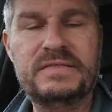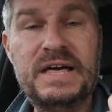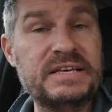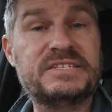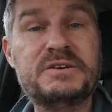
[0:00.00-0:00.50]

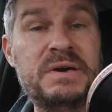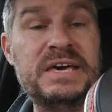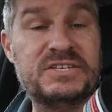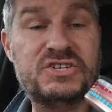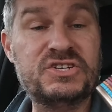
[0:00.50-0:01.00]
that is, to
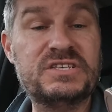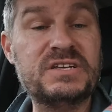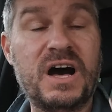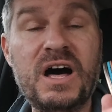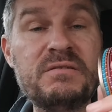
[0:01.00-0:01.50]
me, is
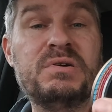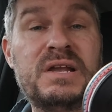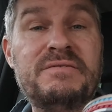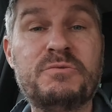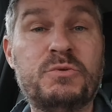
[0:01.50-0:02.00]
just
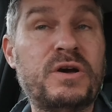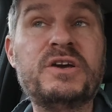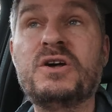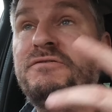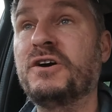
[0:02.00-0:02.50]
unbelievable.
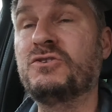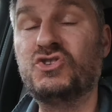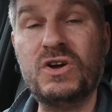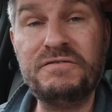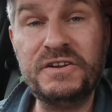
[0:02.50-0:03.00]
You know, if I go
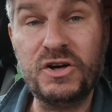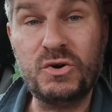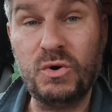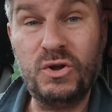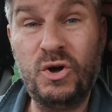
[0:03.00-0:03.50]
traveling, I
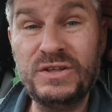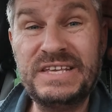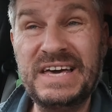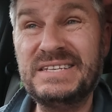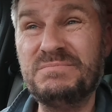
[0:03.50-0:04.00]
go on
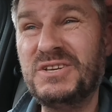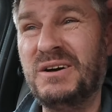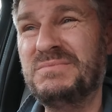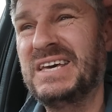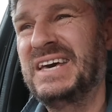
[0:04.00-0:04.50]
holiday
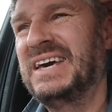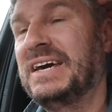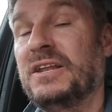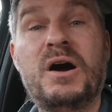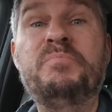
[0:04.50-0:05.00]
sometimes,
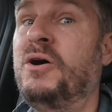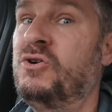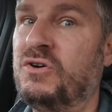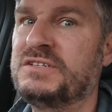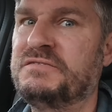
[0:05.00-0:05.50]
Like a
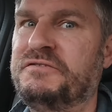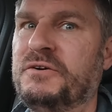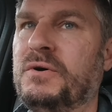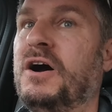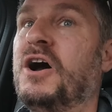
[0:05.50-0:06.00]
polarizing
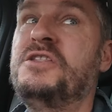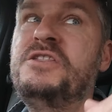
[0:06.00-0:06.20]
filter, I